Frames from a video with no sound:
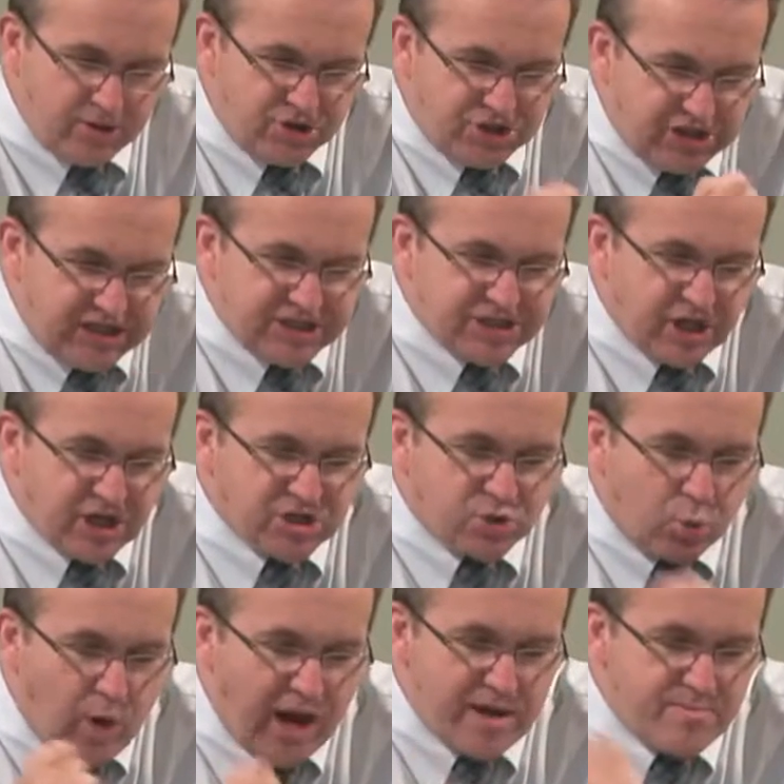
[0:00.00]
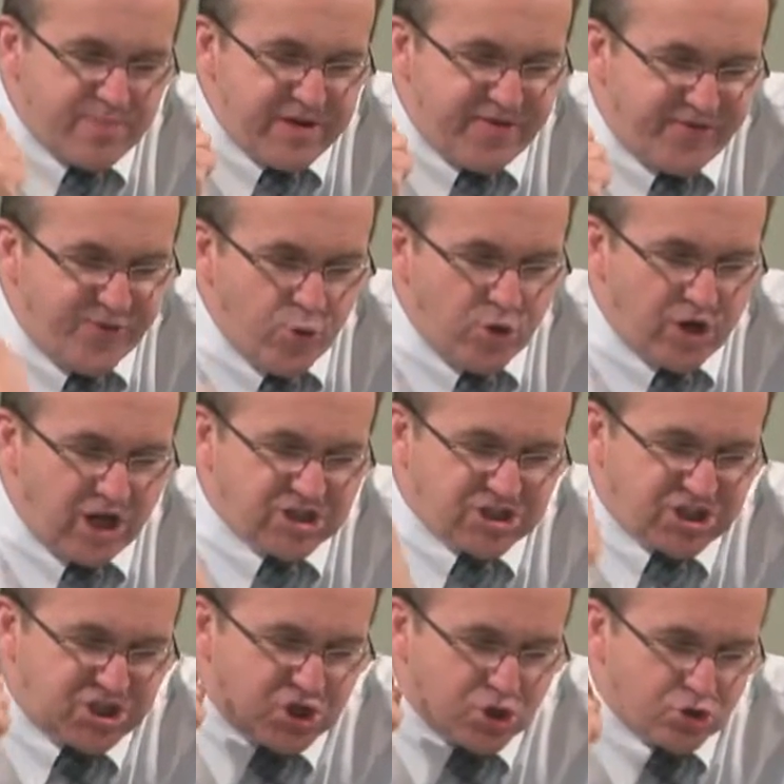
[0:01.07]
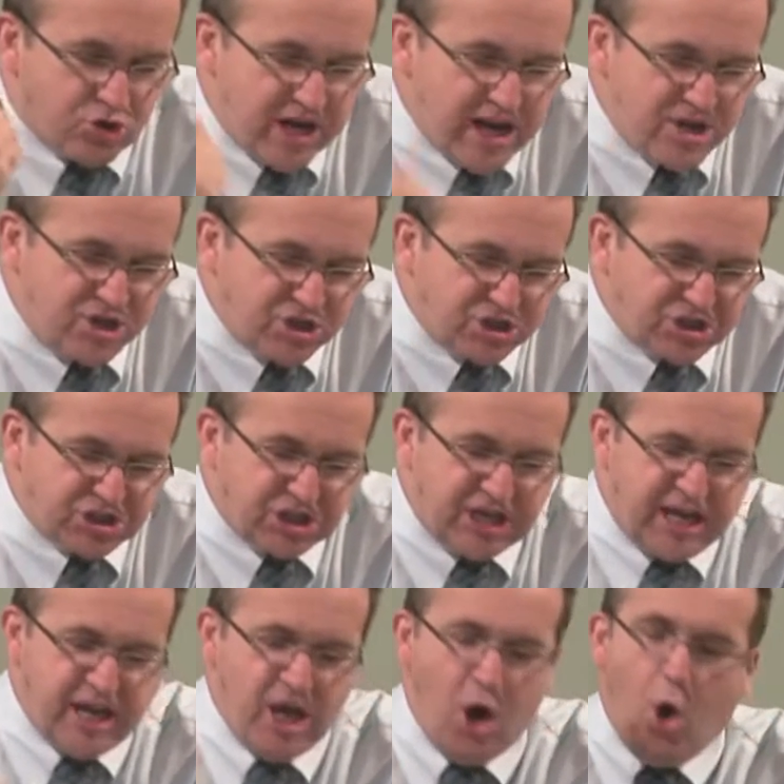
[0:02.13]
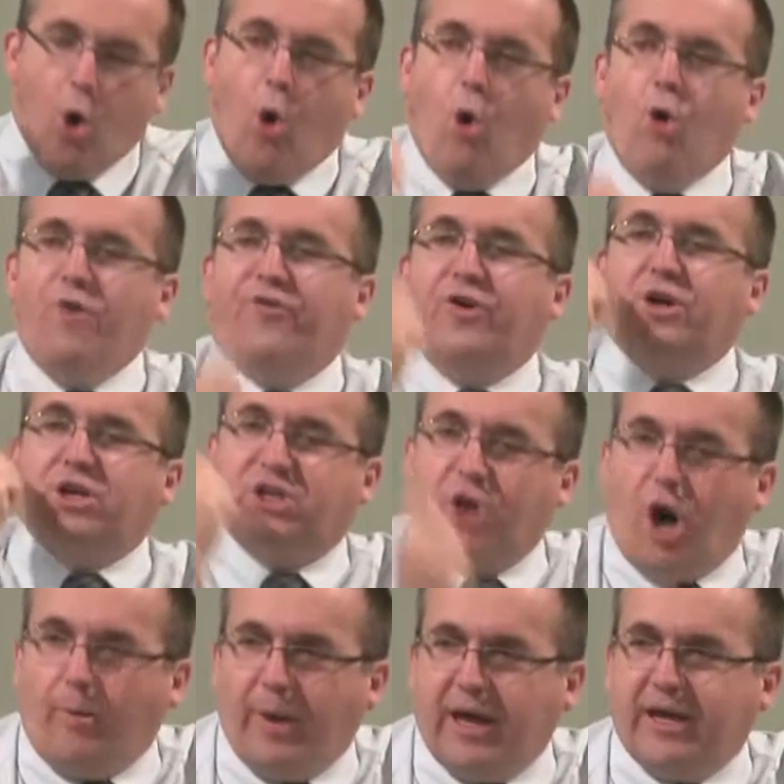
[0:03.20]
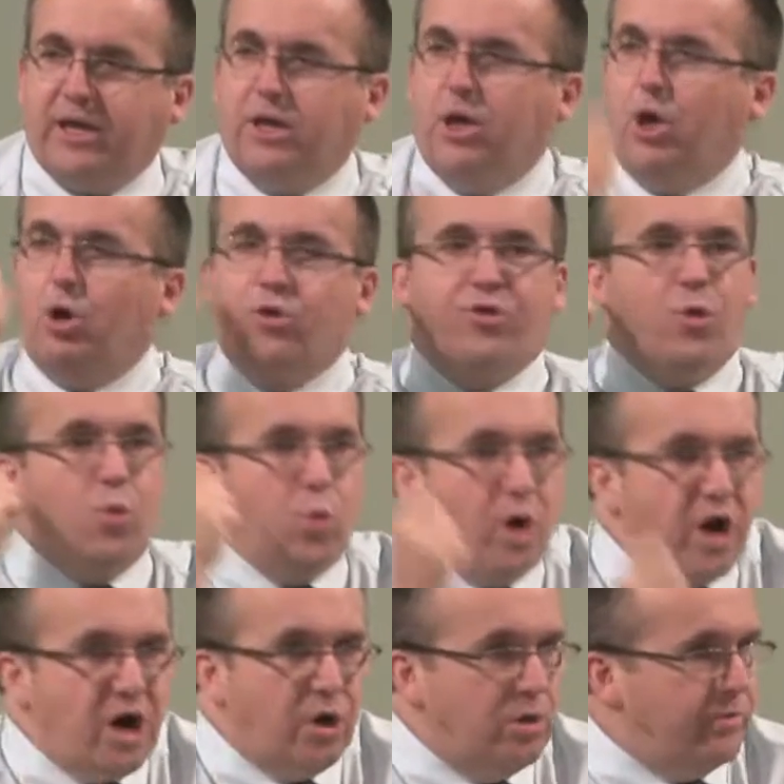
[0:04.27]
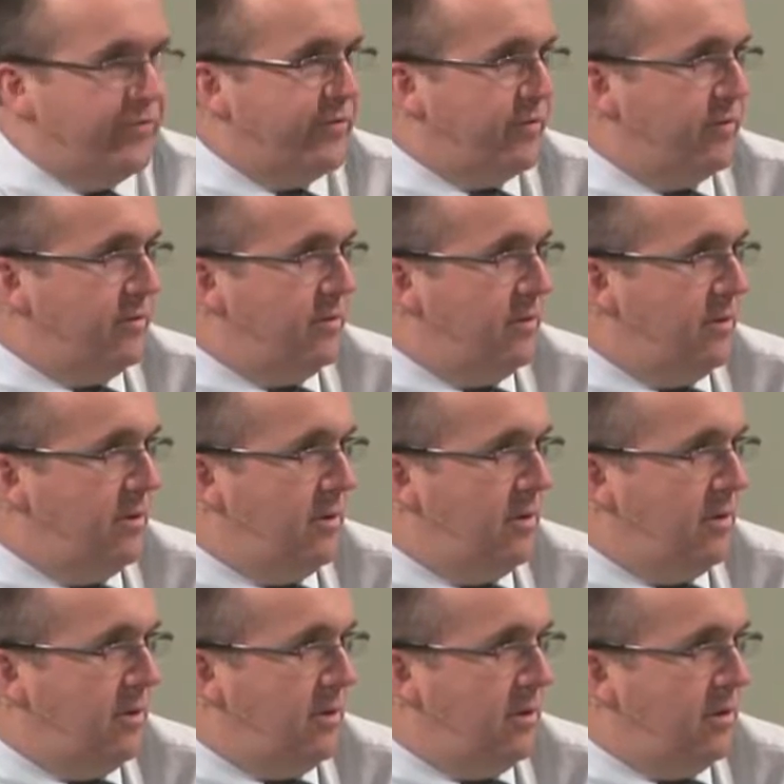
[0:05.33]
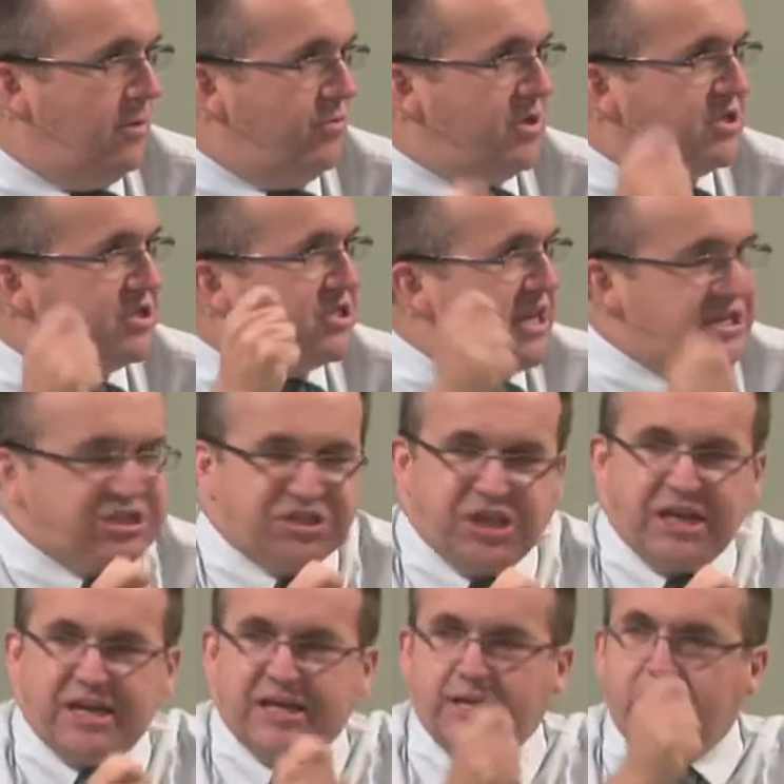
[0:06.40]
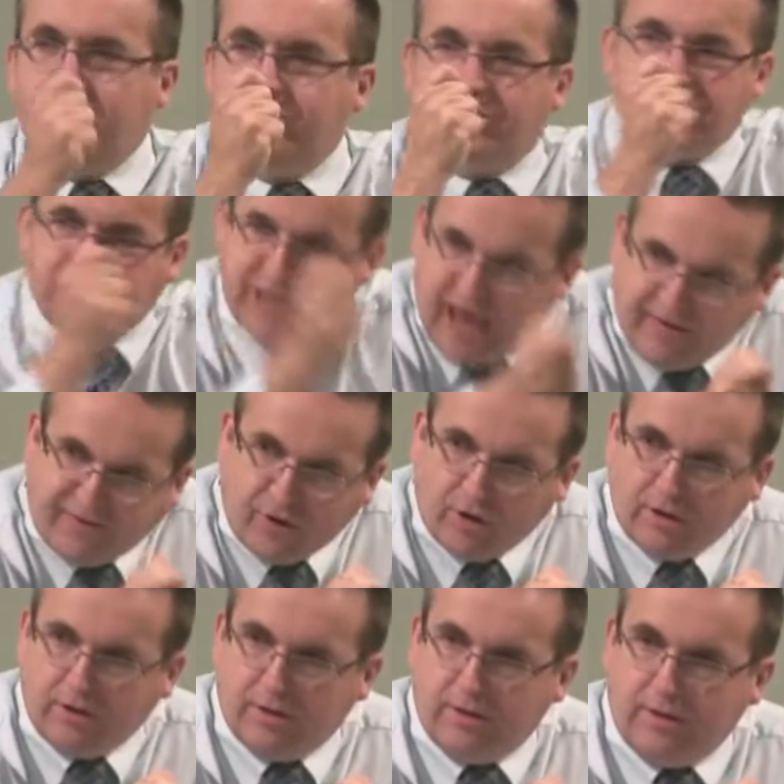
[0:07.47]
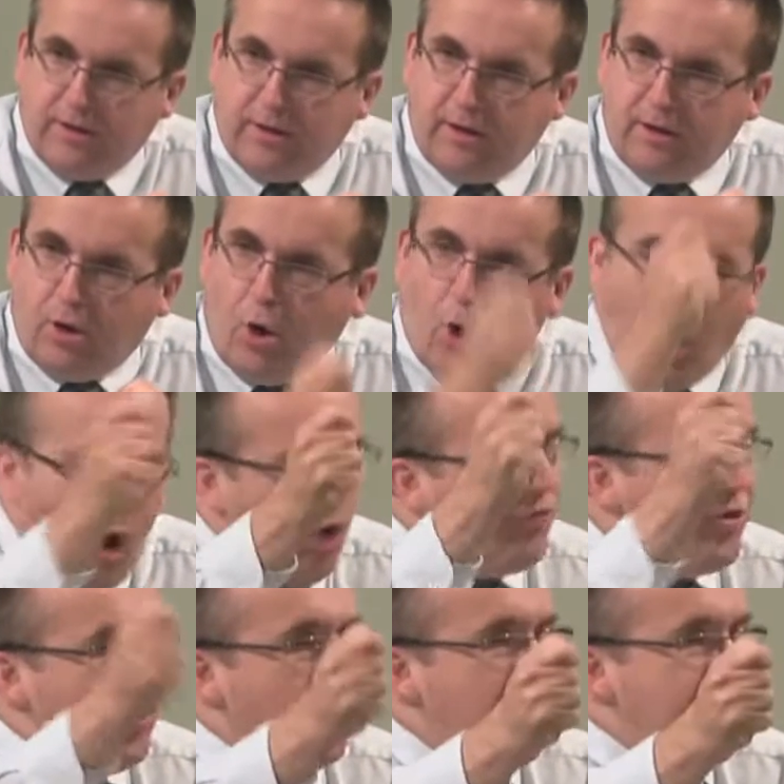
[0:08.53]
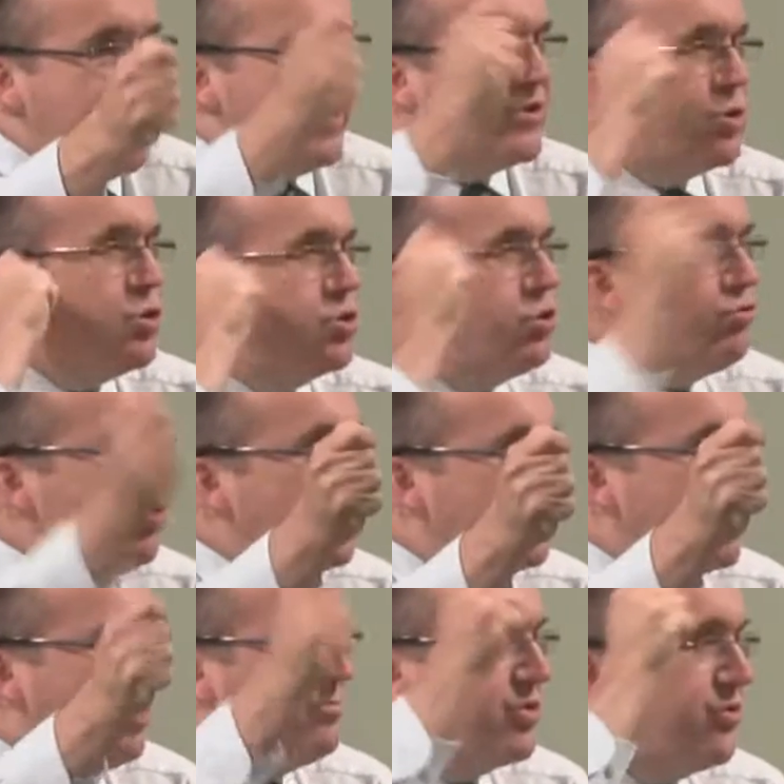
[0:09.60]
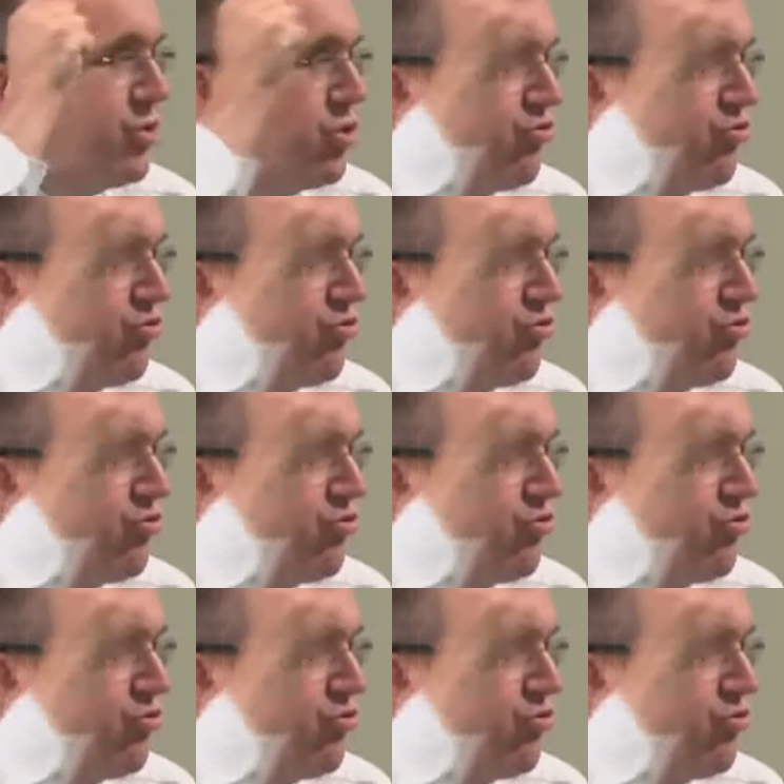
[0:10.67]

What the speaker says: Jesus went before us courageously, overcoming the world, resisting the devil, all the way to Jerusalem, to the